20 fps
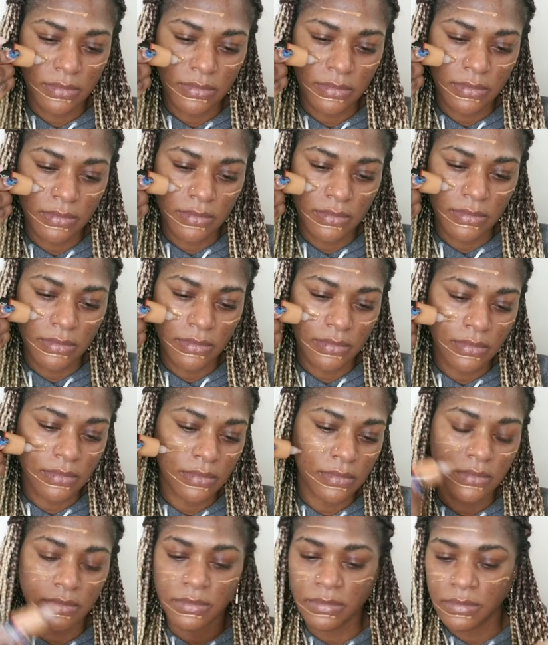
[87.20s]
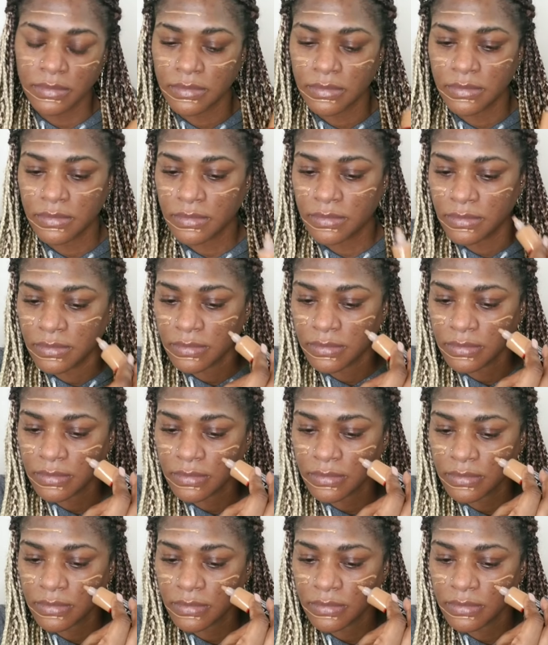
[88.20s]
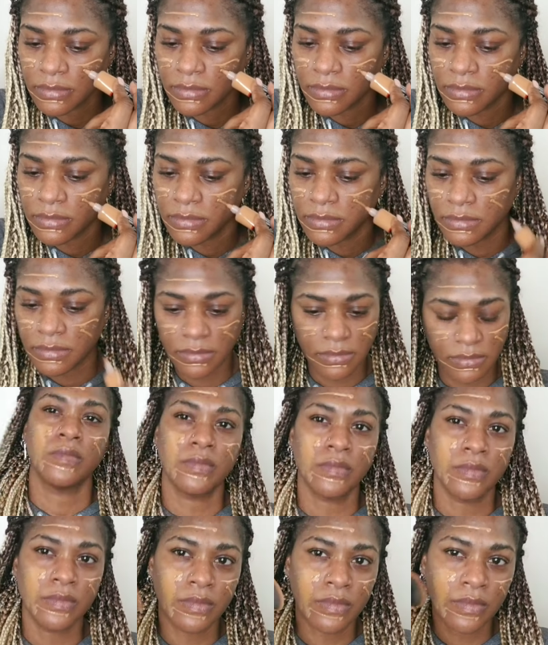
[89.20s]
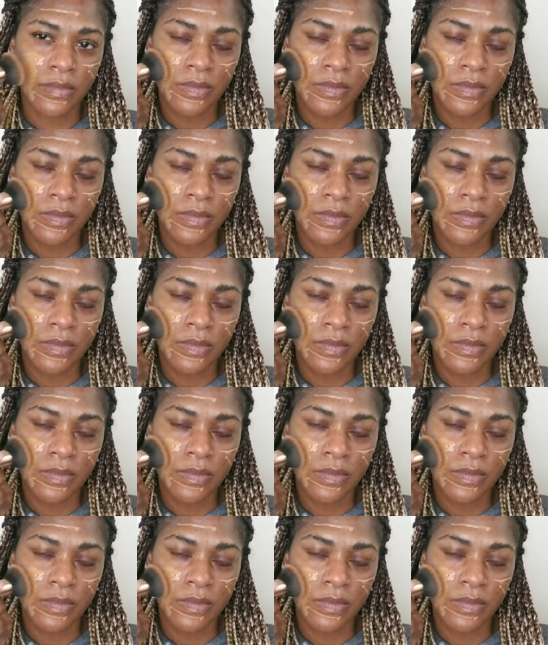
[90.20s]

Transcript: (no one is talking)